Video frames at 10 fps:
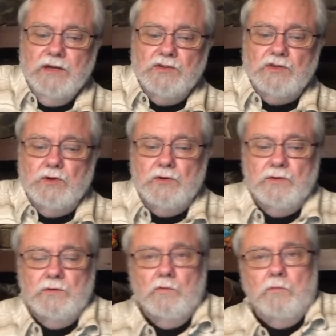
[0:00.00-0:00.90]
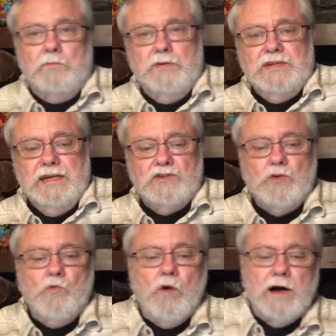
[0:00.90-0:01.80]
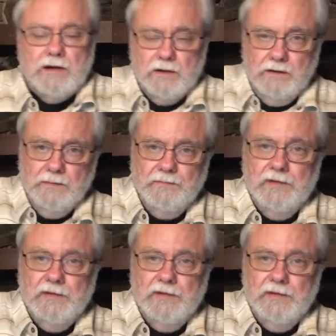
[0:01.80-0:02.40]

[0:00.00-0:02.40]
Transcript: So pretend to waddle,